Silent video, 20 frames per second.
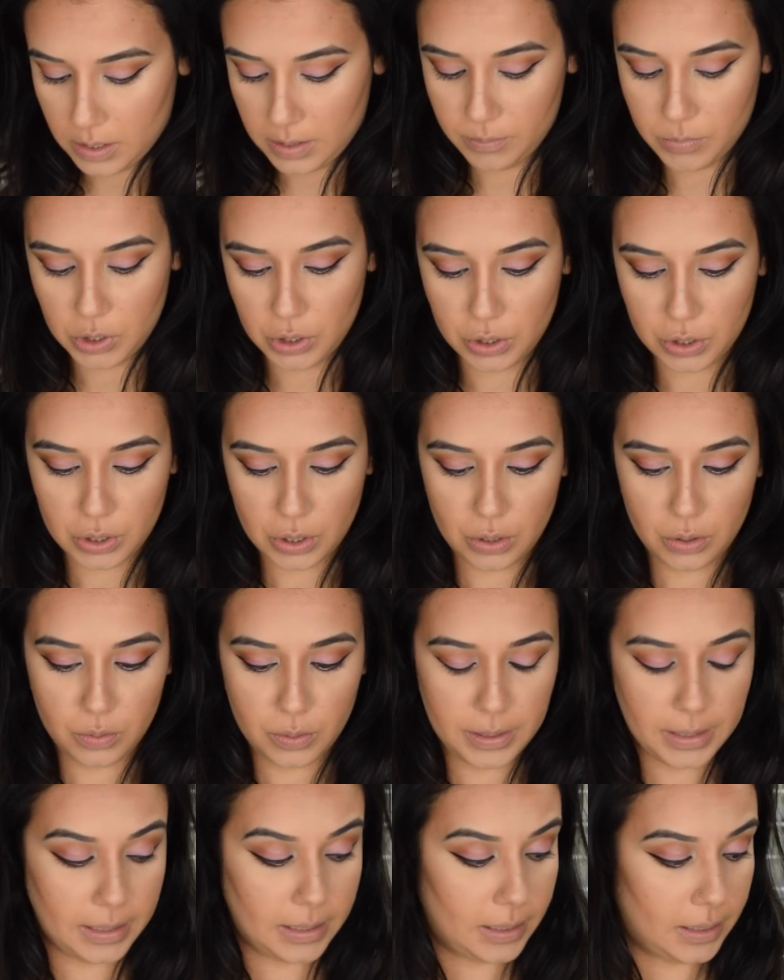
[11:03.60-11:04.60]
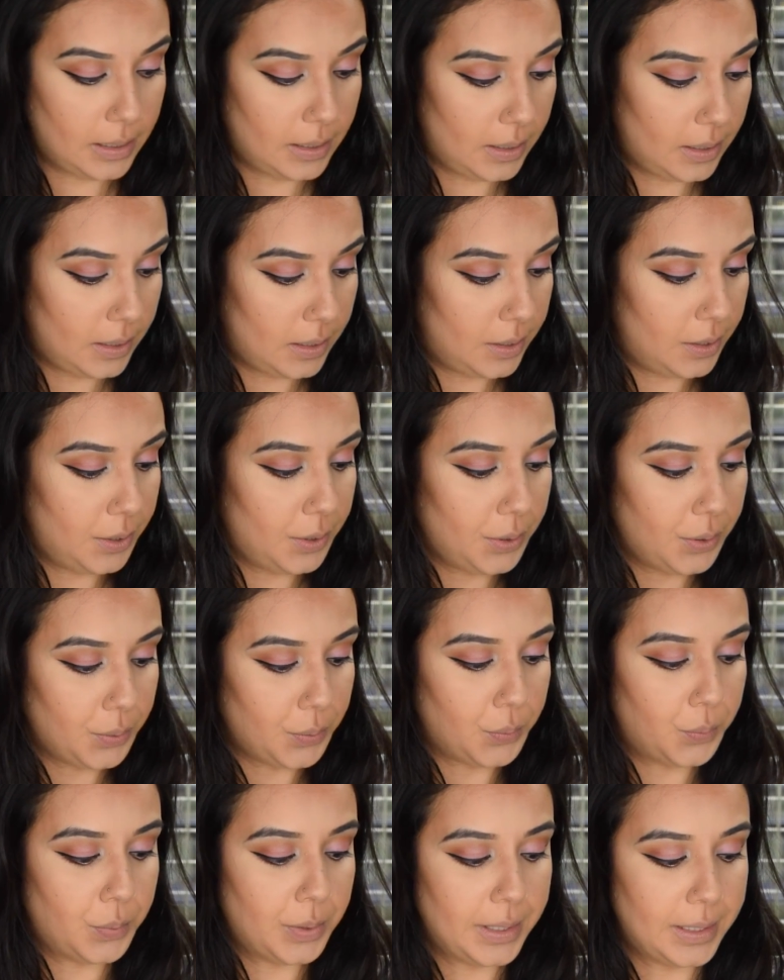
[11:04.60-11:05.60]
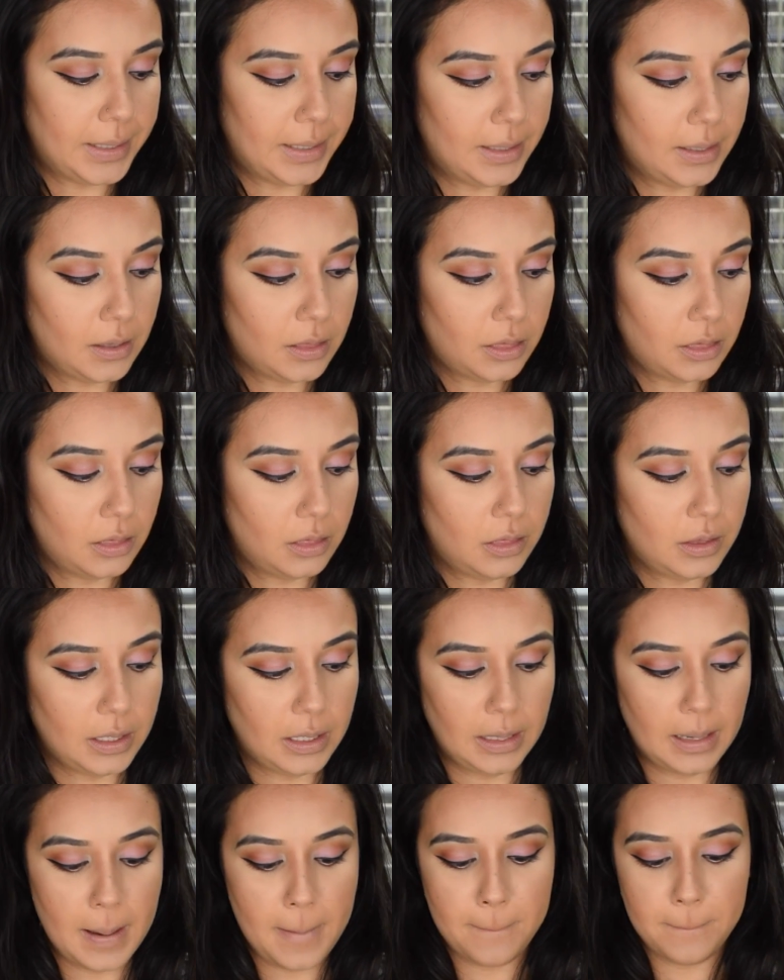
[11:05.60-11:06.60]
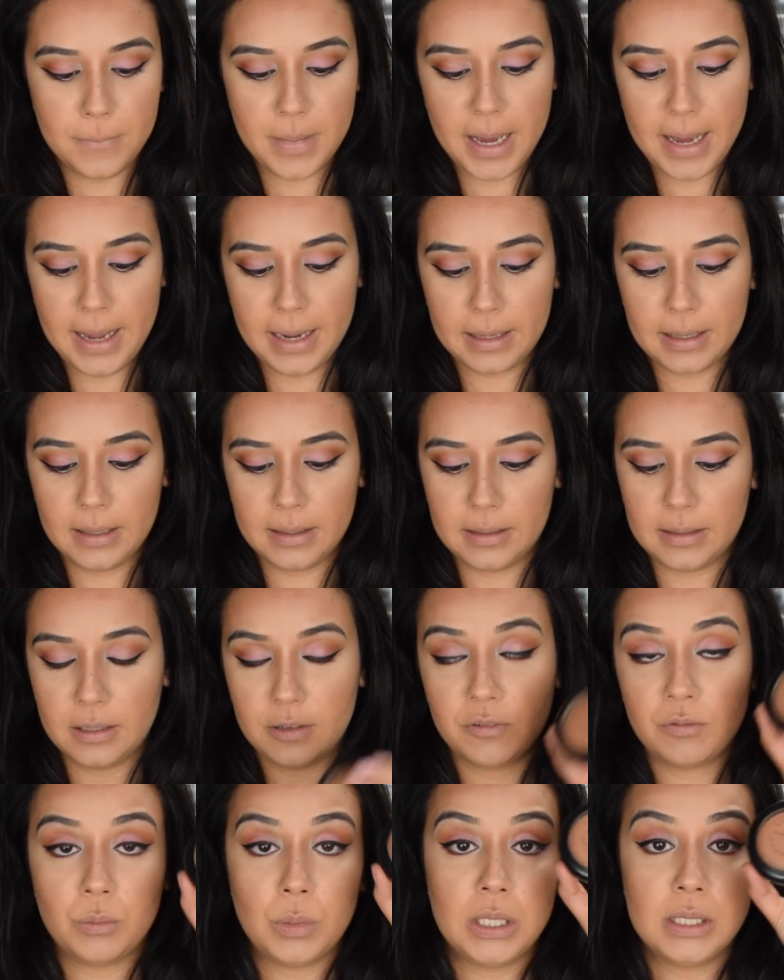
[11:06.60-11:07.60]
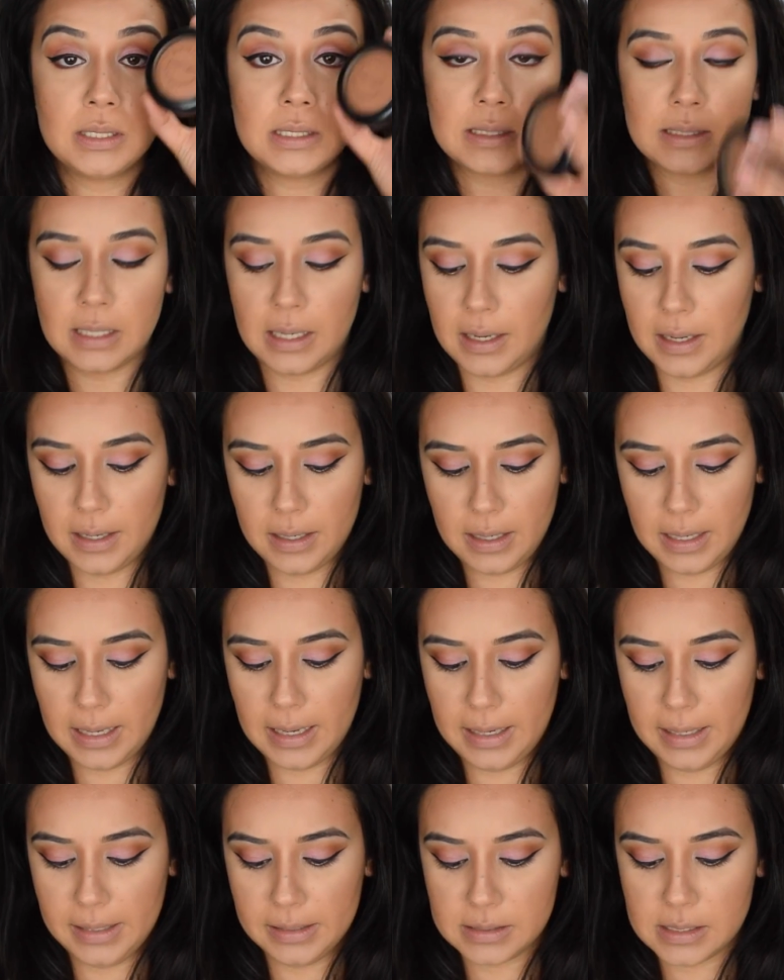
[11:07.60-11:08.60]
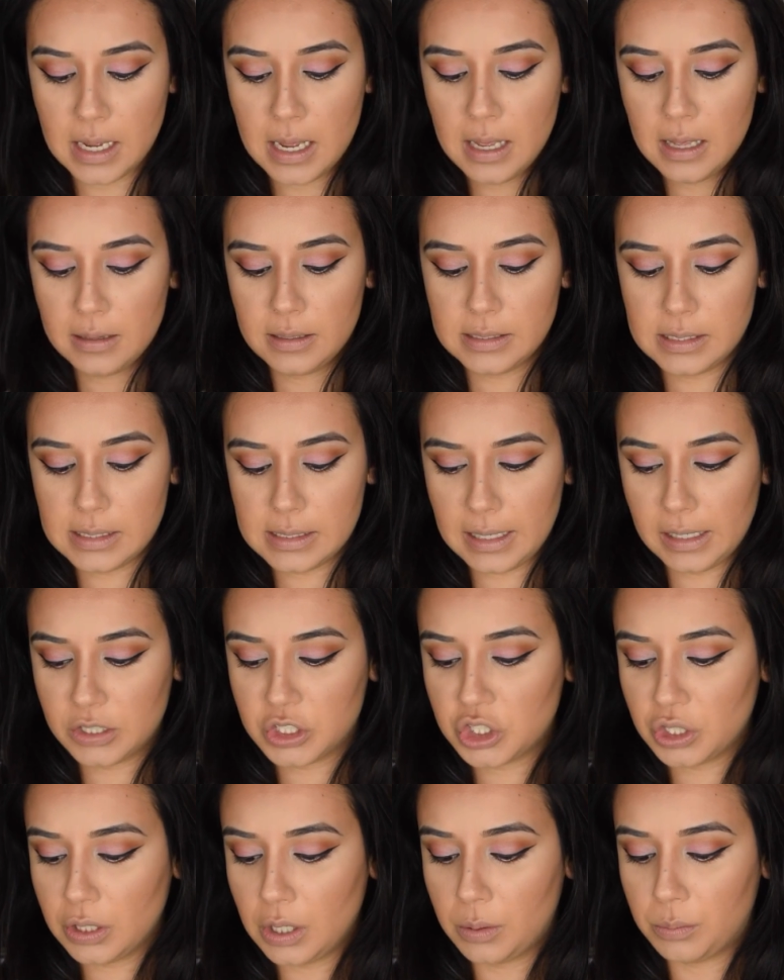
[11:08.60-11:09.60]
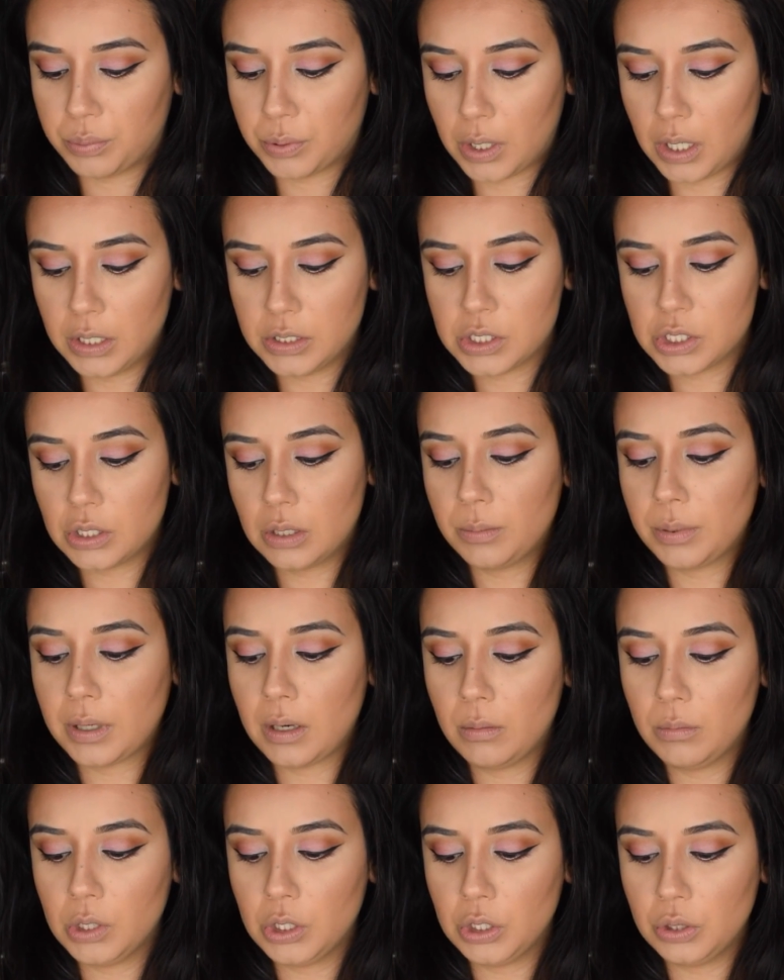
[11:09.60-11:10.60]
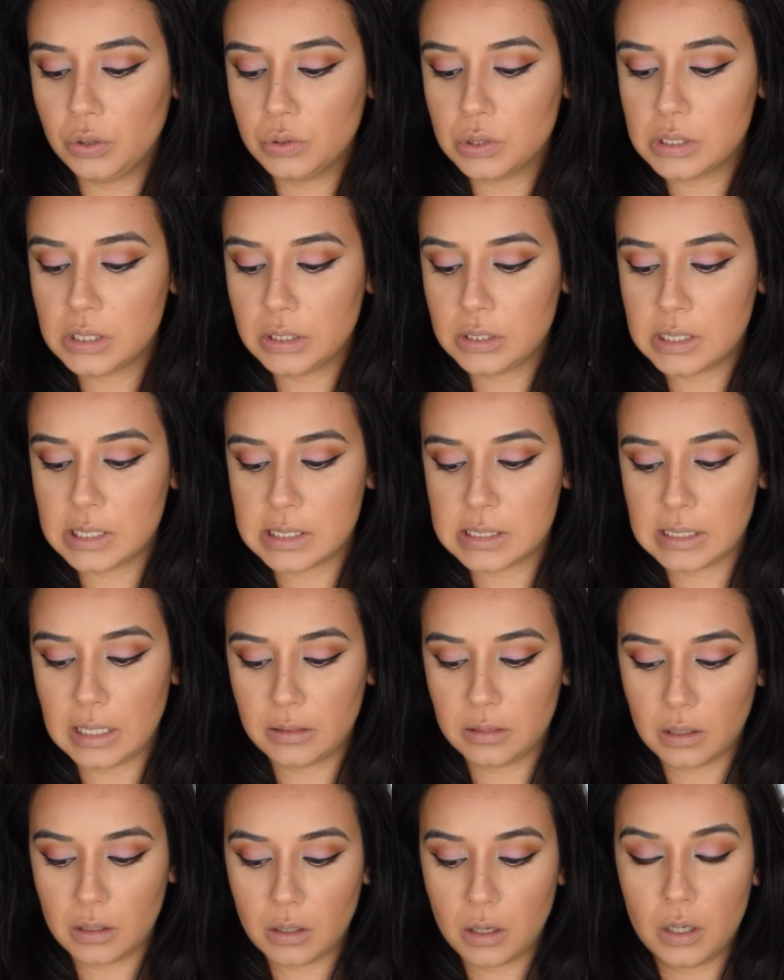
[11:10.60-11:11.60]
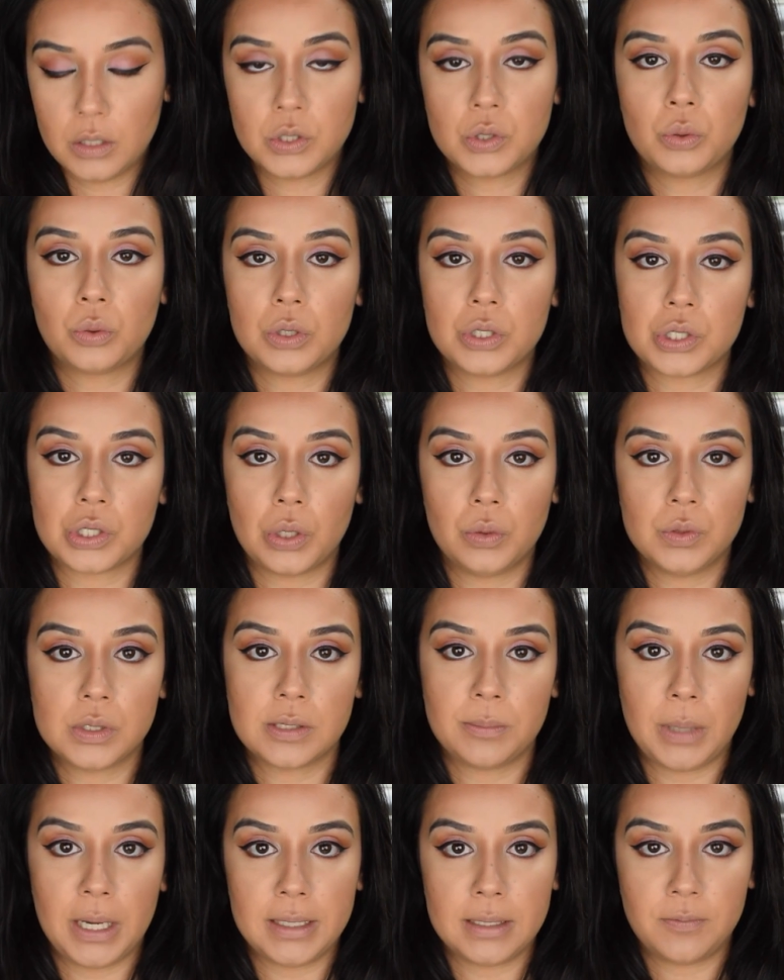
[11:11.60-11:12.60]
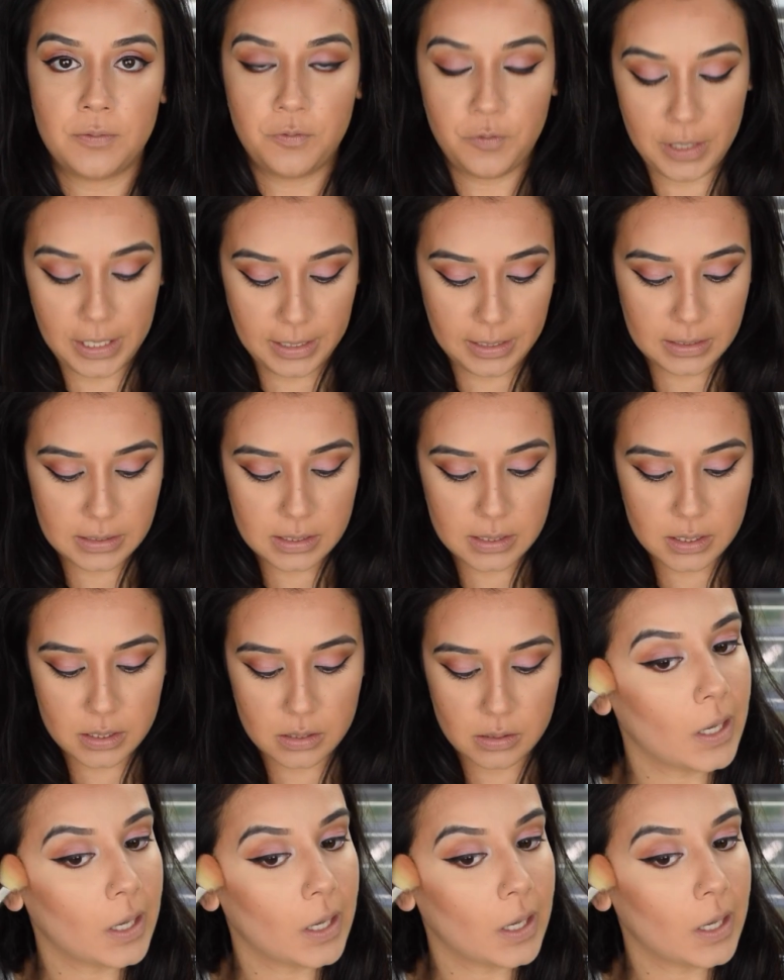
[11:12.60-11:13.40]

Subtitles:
I'm gonna go in with the MAC Give Me Sun. And this is actually a bronzer, but I'm gonna use it to set the contour zones of my face.